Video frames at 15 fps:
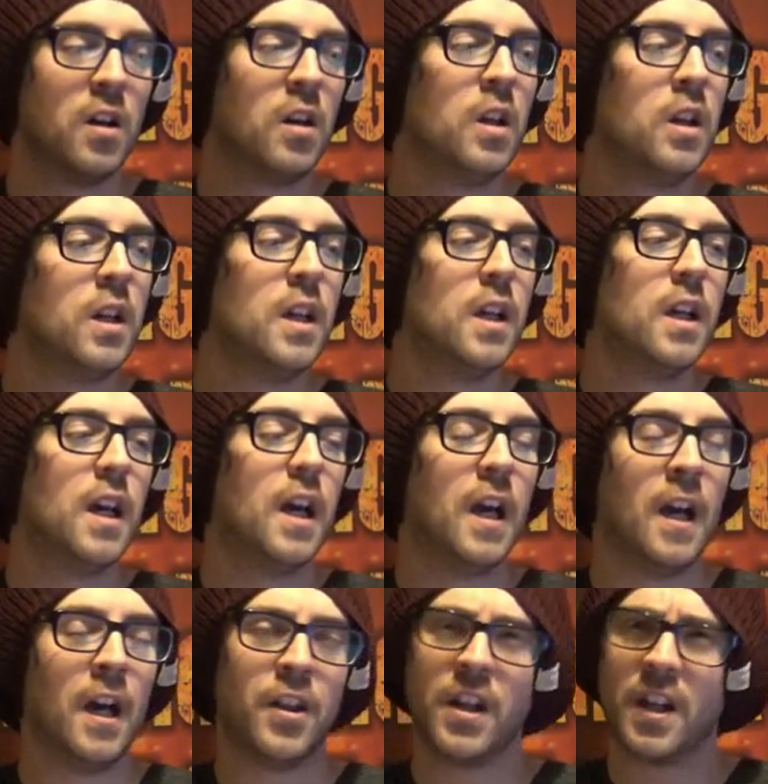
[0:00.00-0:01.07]

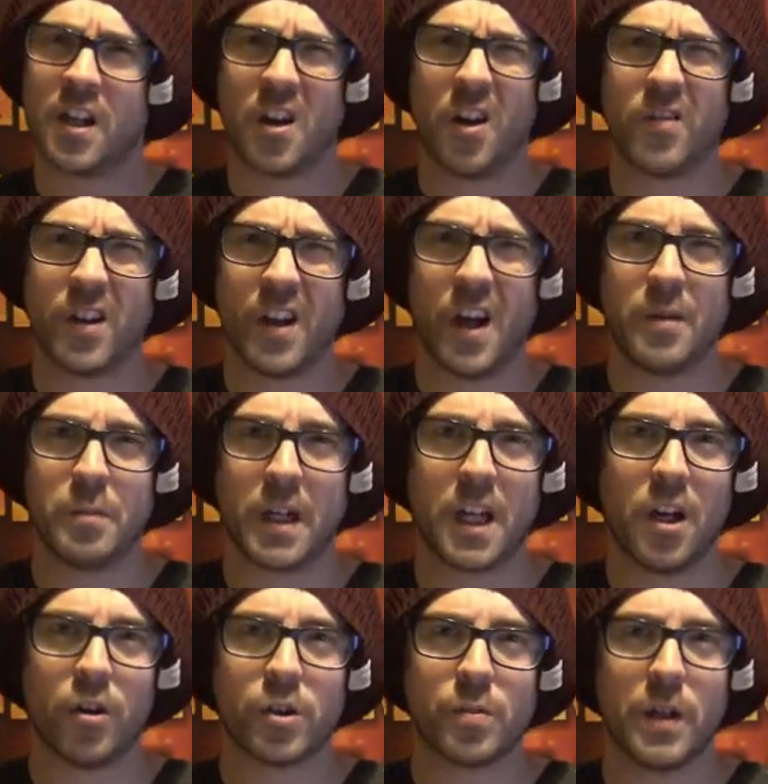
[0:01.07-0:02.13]
Uh, I think I covered that in my
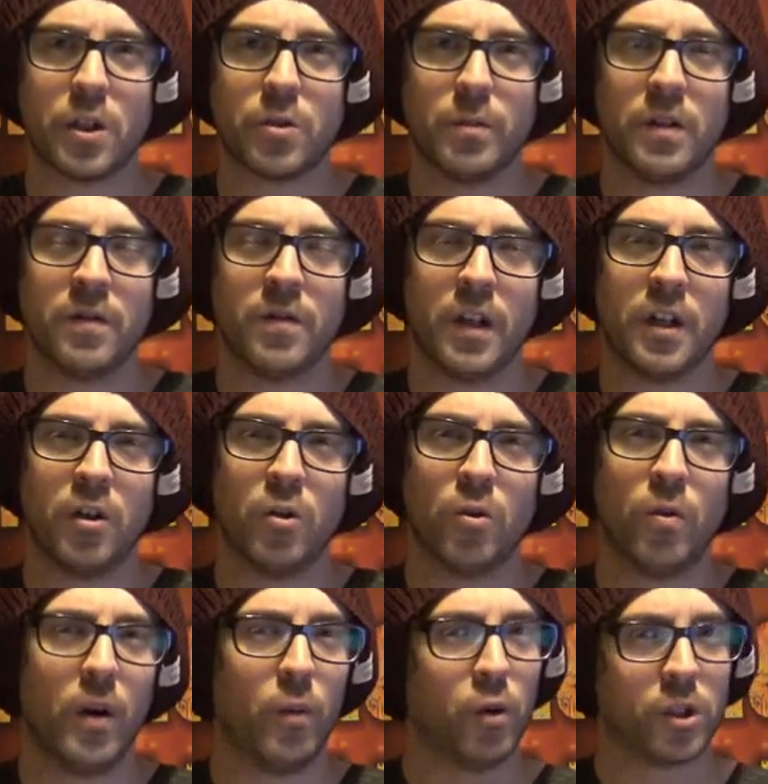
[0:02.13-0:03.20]
Chaos Space Marine
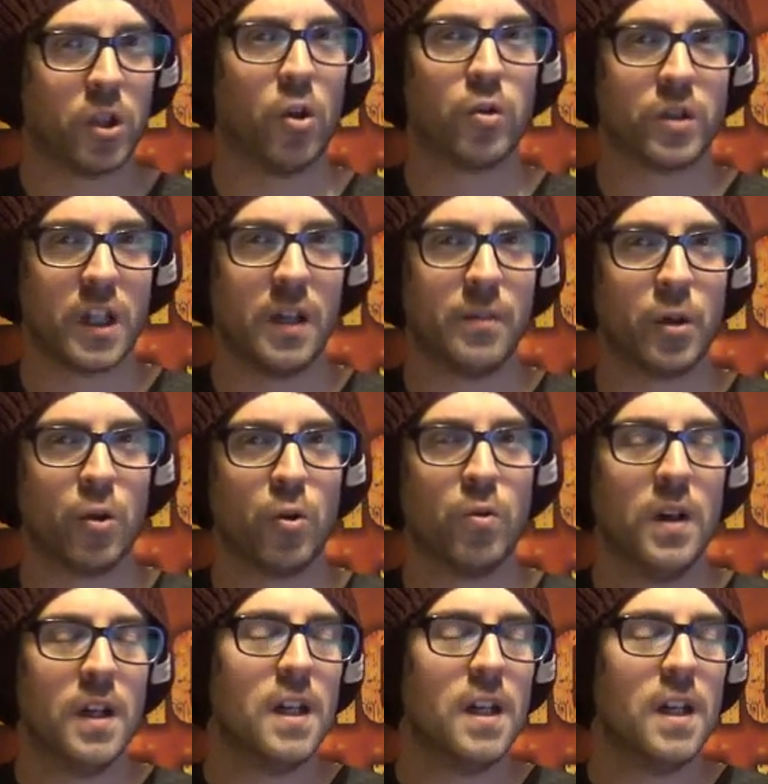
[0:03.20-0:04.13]
video, it was a long time ago,